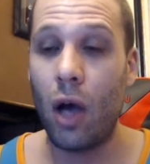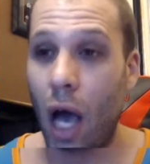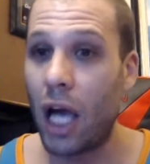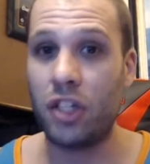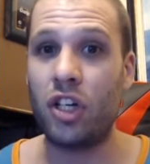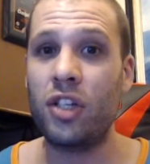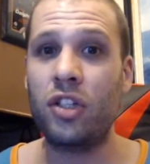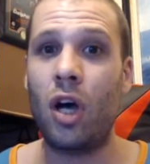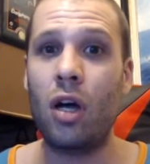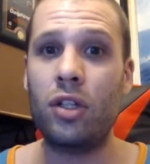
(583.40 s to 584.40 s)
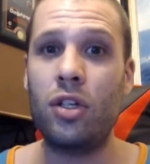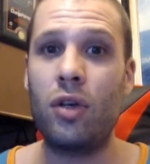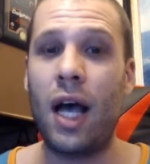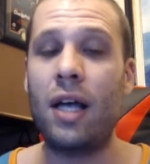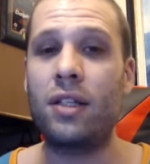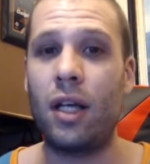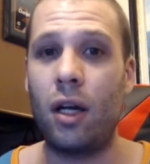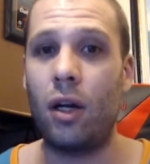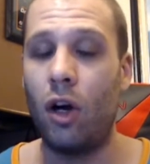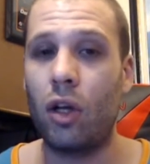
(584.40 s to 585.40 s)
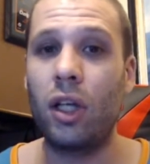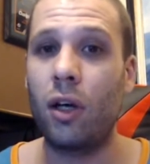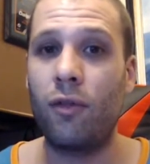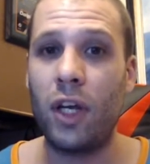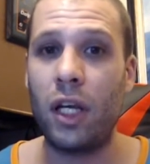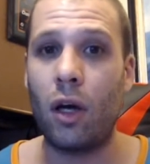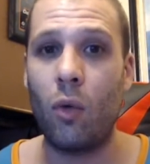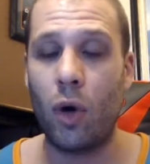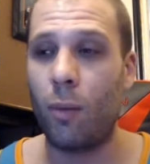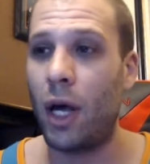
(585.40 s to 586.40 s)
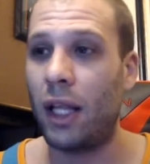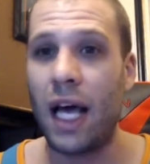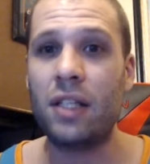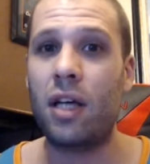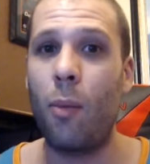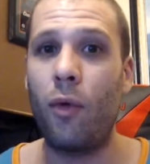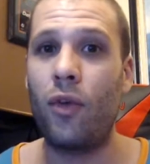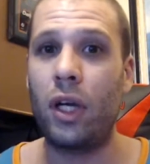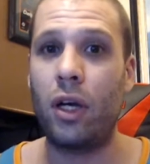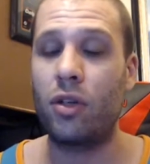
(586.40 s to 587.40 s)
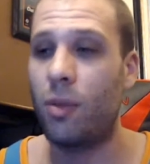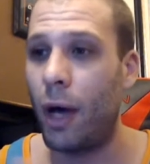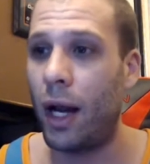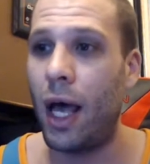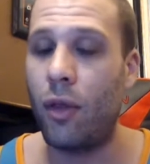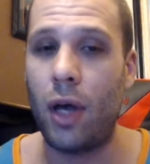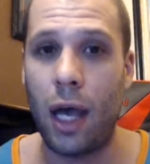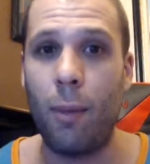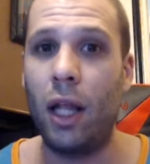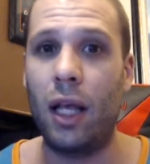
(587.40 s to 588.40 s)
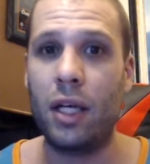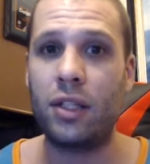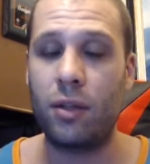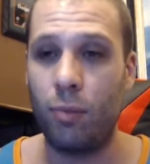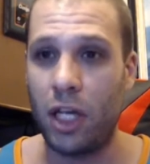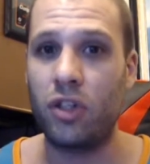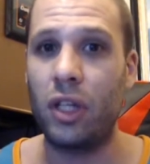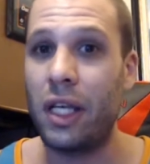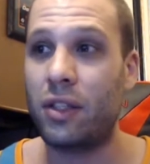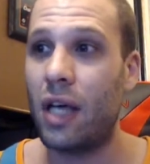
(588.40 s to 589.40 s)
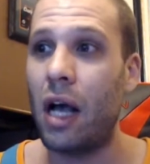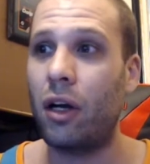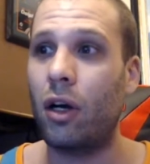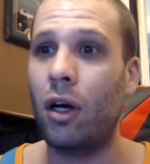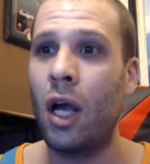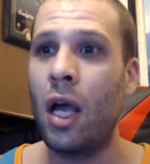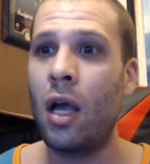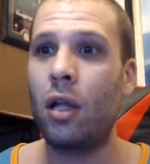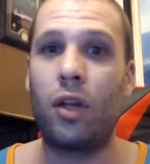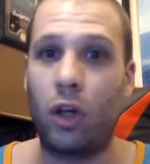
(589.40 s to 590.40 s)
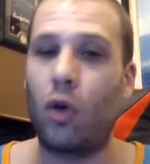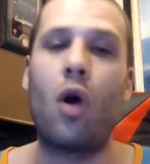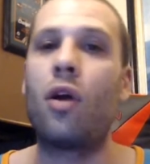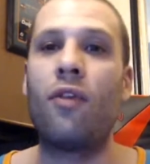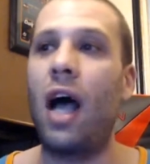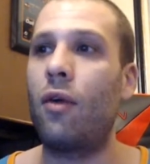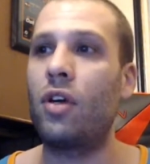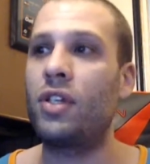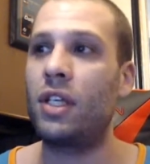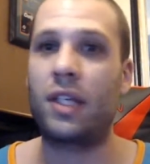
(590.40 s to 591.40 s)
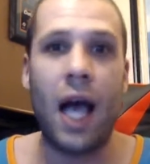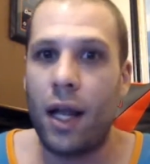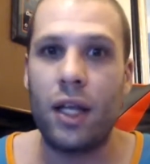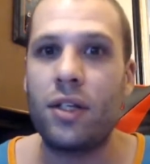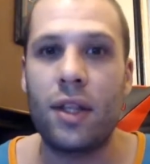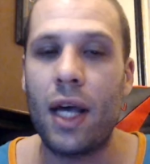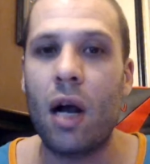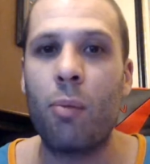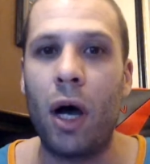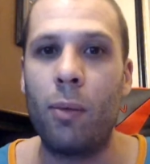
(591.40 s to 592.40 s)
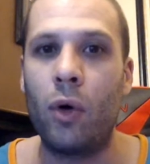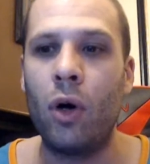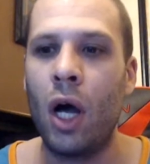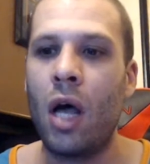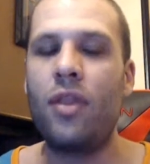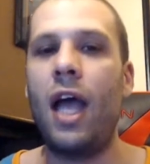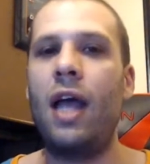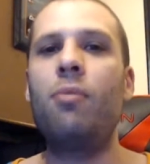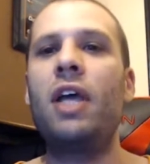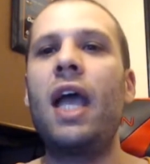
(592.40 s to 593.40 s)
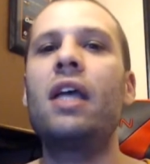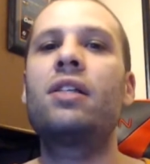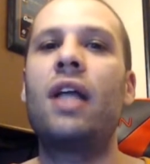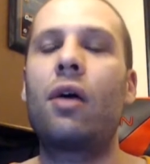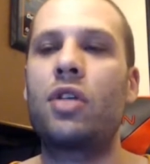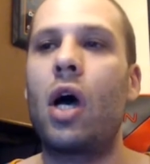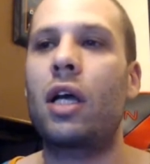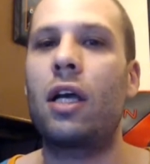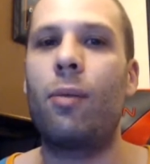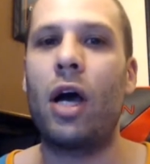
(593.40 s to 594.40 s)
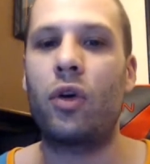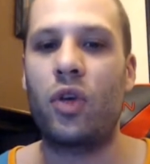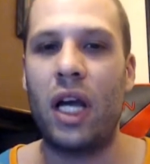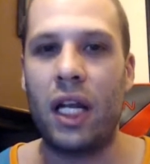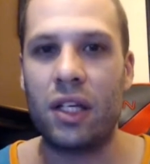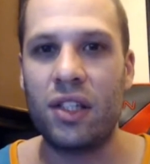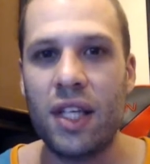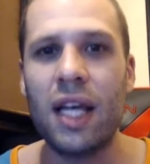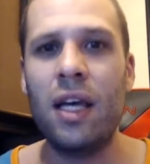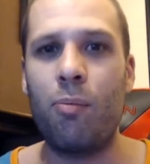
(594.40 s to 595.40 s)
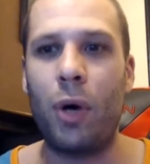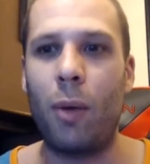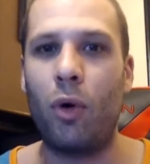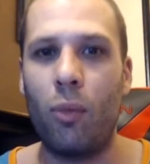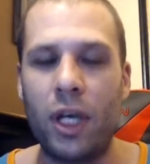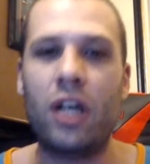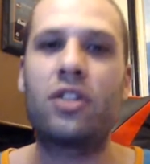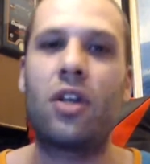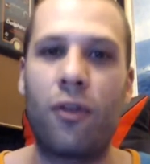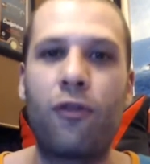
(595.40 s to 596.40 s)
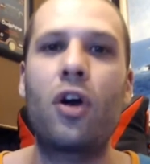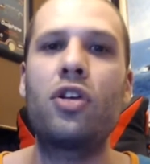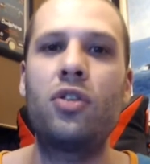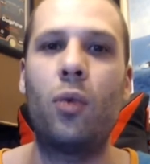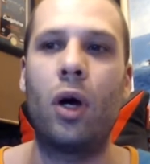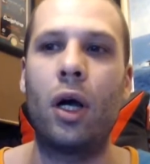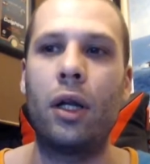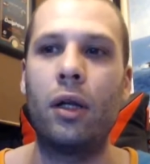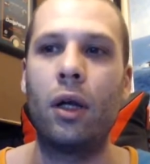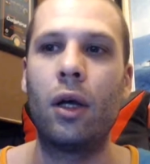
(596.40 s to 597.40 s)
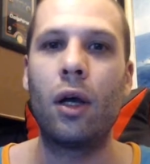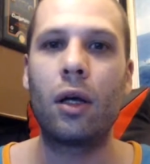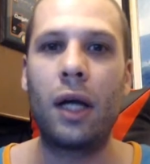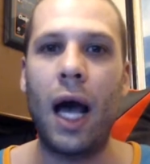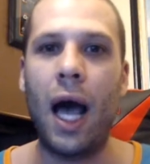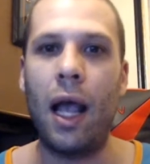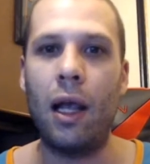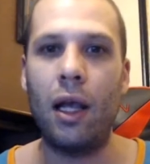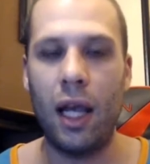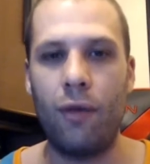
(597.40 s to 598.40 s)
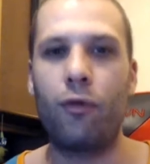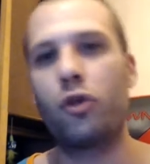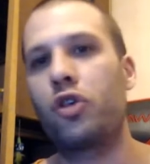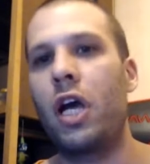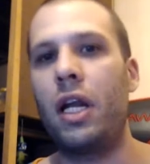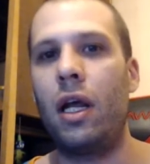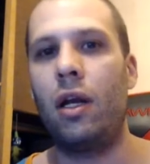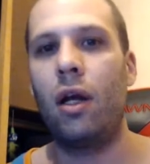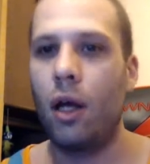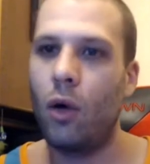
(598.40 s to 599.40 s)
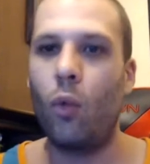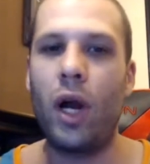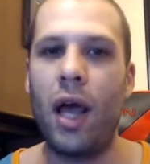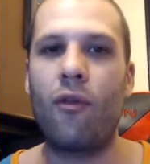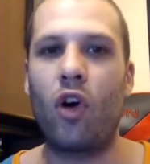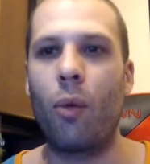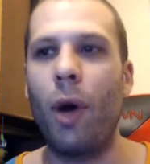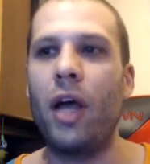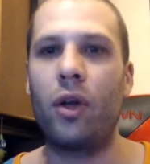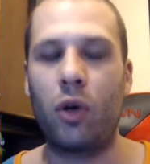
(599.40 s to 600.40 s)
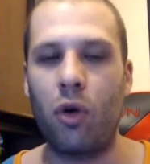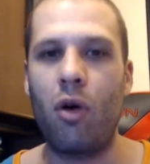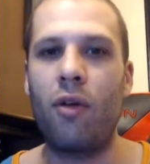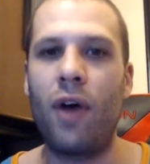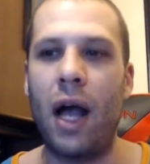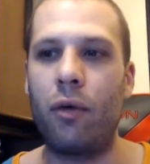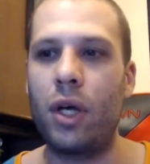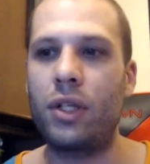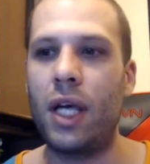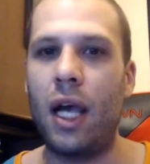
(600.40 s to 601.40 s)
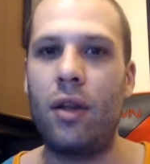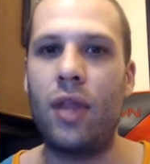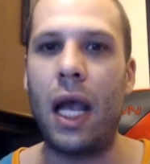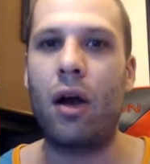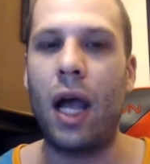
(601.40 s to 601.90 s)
I just talked to you guys in an earlier video, one of my last couple videos, about how the MLS, Major League Soccer, the coronavirus has gotten into their bubble. The NBA is now talking about creating a second bubble because their first one got infiltrated whatever by the coronavirus, and they are